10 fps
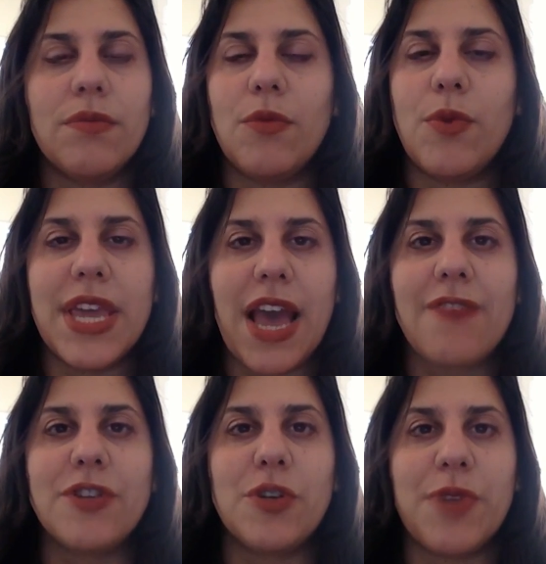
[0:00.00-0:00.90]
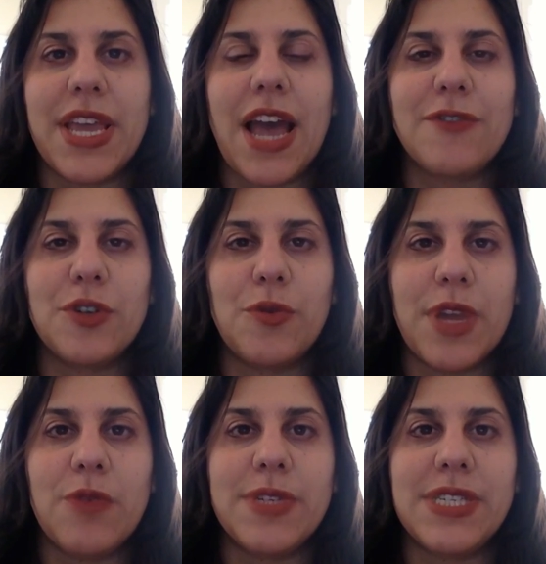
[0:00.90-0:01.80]
week after week after
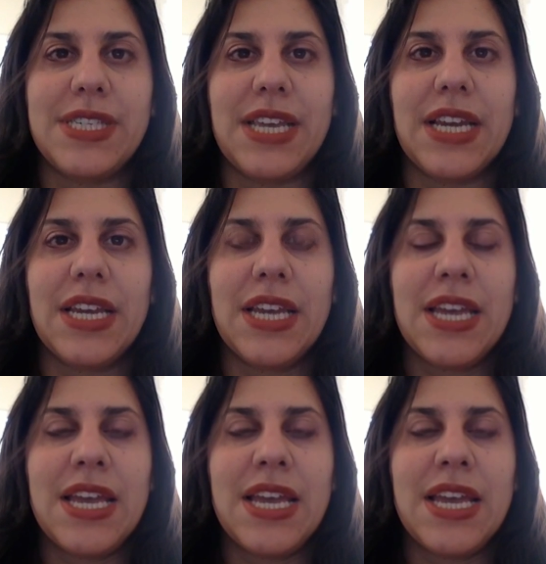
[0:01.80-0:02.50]
week was sick,